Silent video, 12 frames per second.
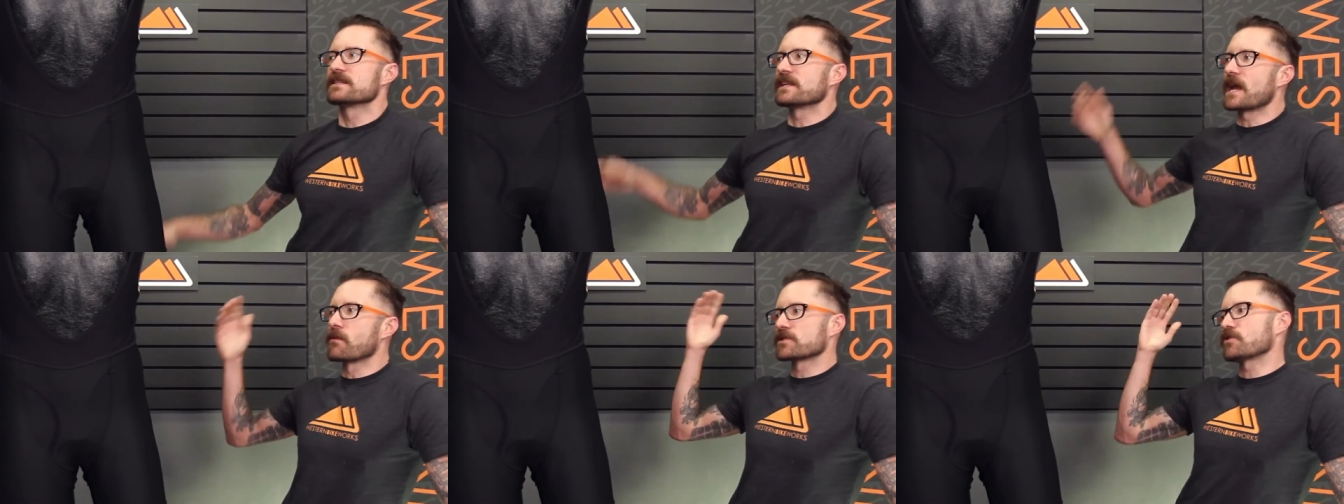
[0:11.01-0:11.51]

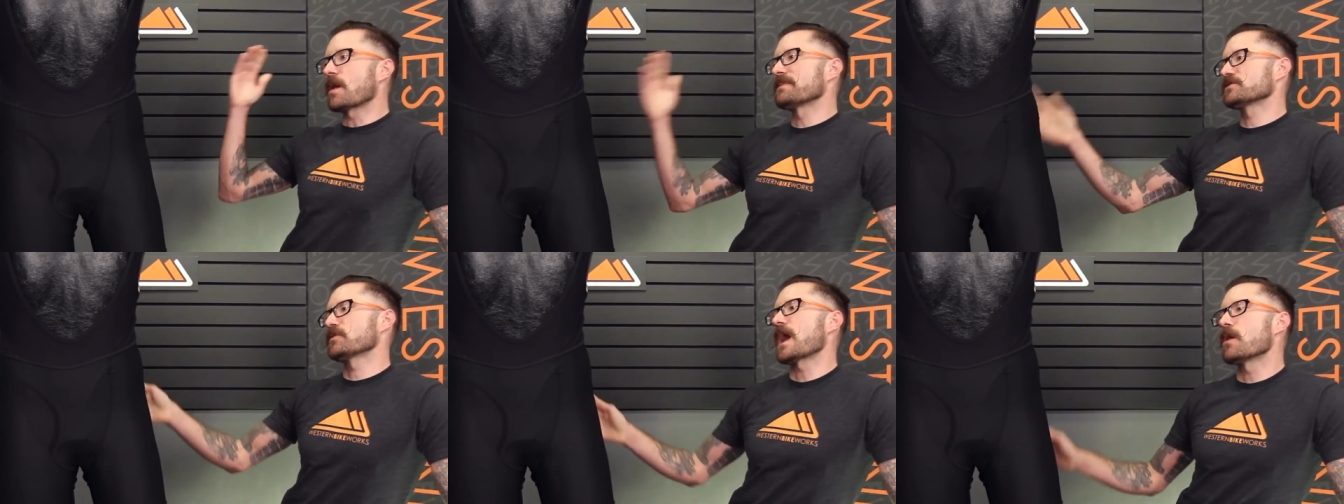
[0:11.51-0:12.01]
Today we're
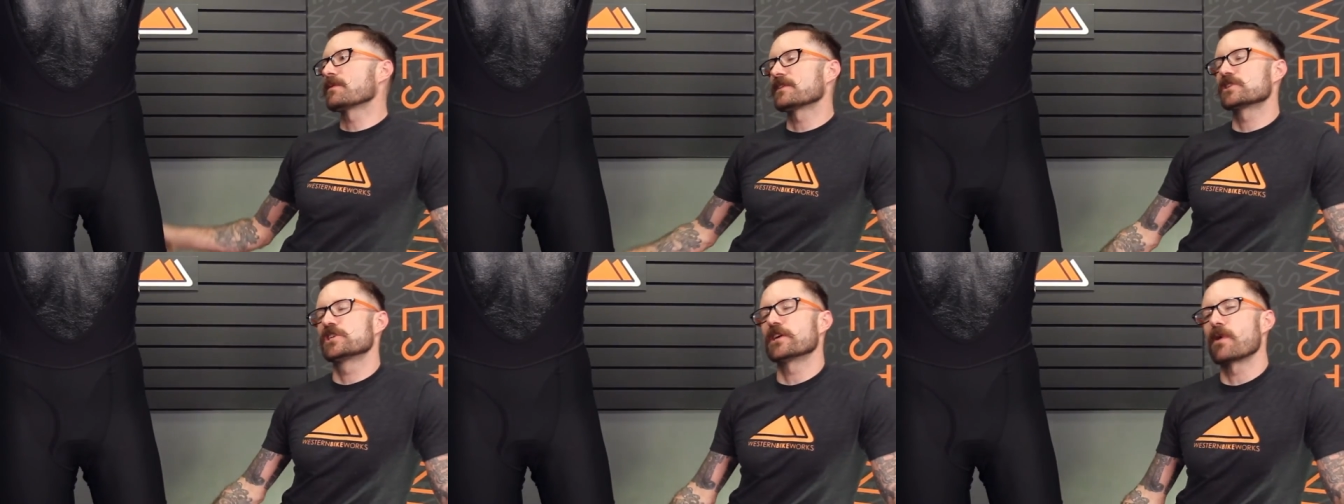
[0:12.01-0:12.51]
dropping trial with
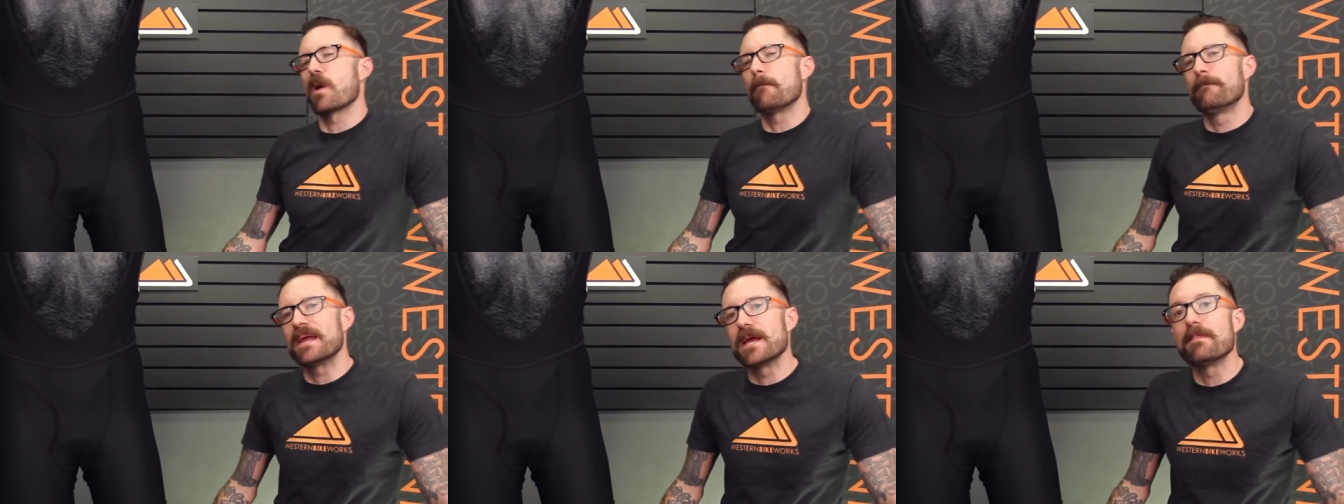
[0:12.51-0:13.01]
the Giro
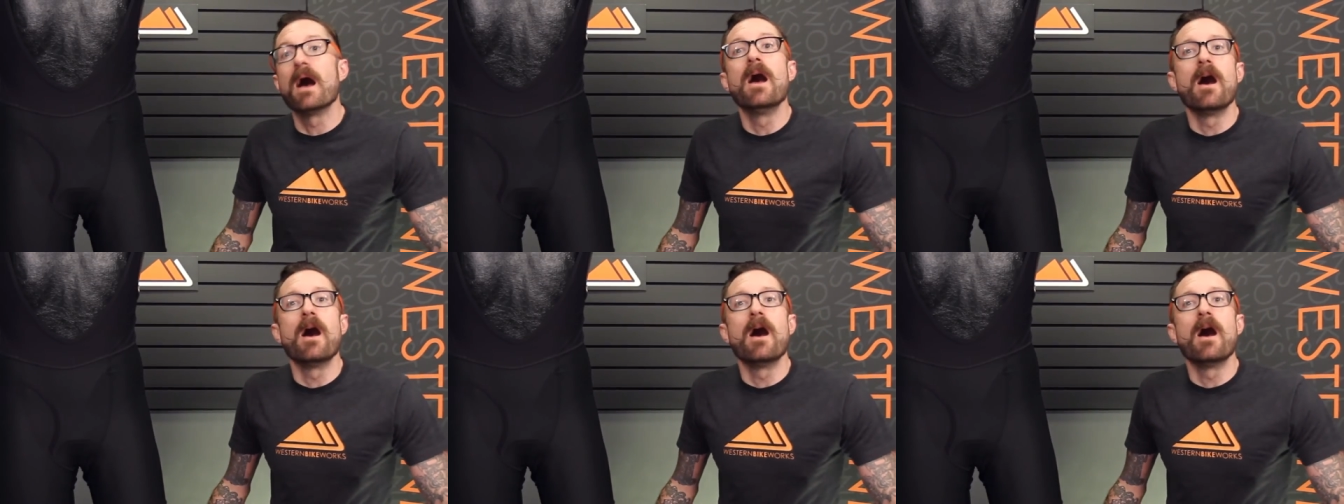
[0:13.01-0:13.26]
Bib